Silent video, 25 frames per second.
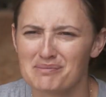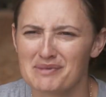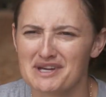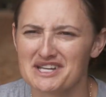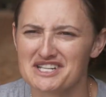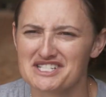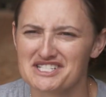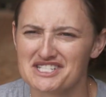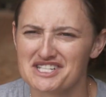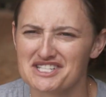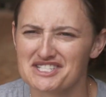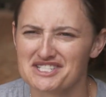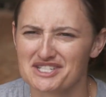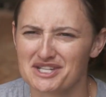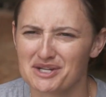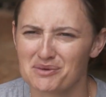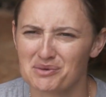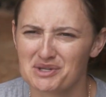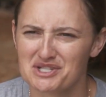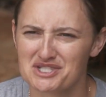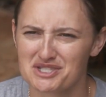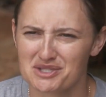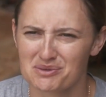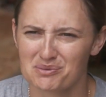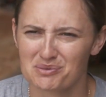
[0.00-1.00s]
make sense in a
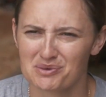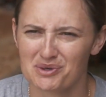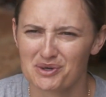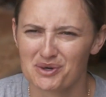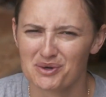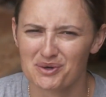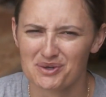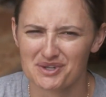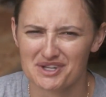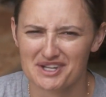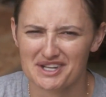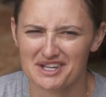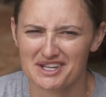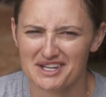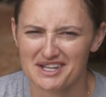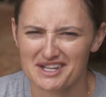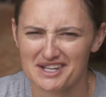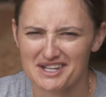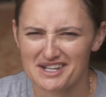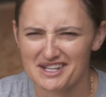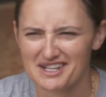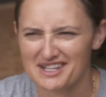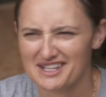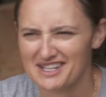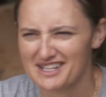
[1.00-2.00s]
Western world, and
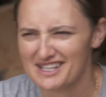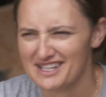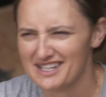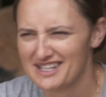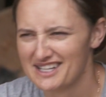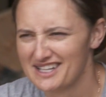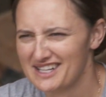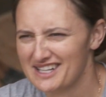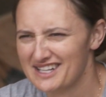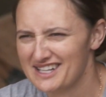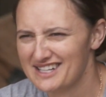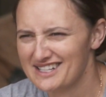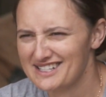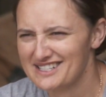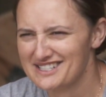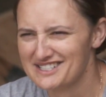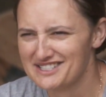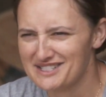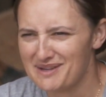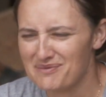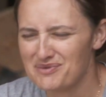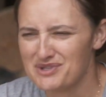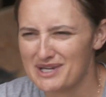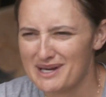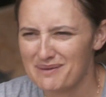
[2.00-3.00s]

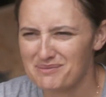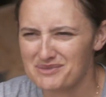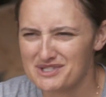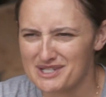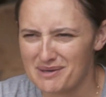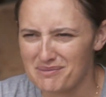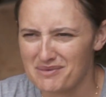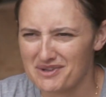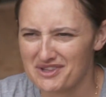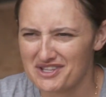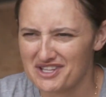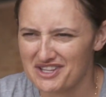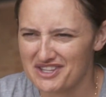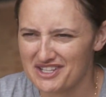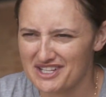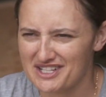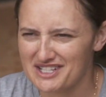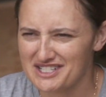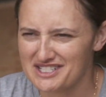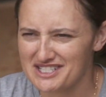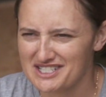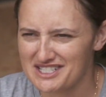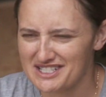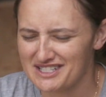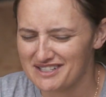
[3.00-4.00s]
sometimes some of the
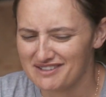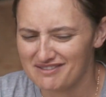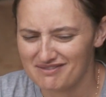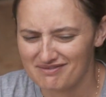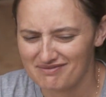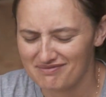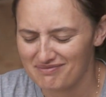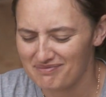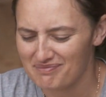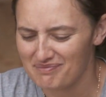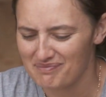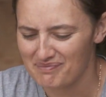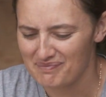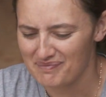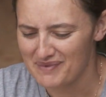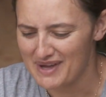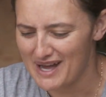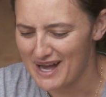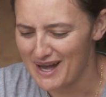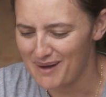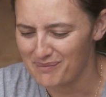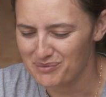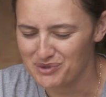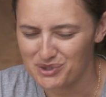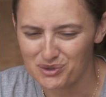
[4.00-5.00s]
things and
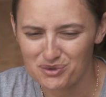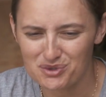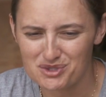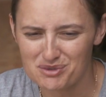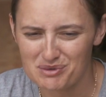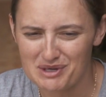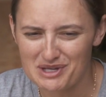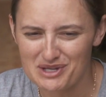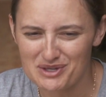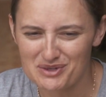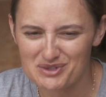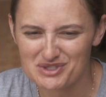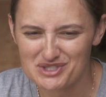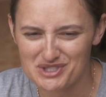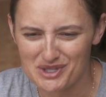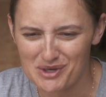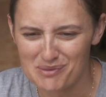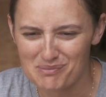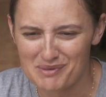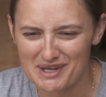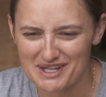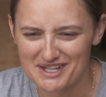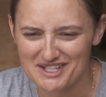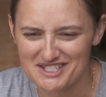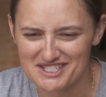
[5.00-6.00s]
tools we use don't
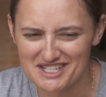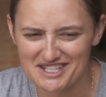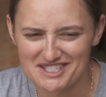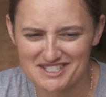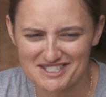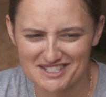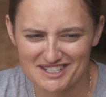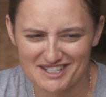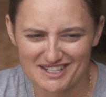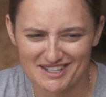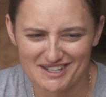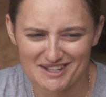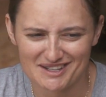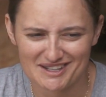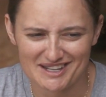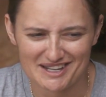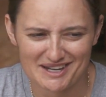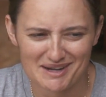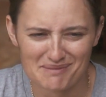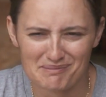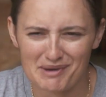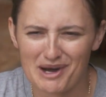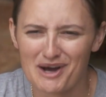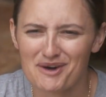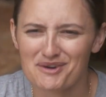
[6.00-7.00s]
make sense in
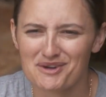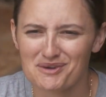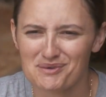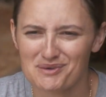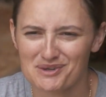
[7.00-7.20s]
a Māori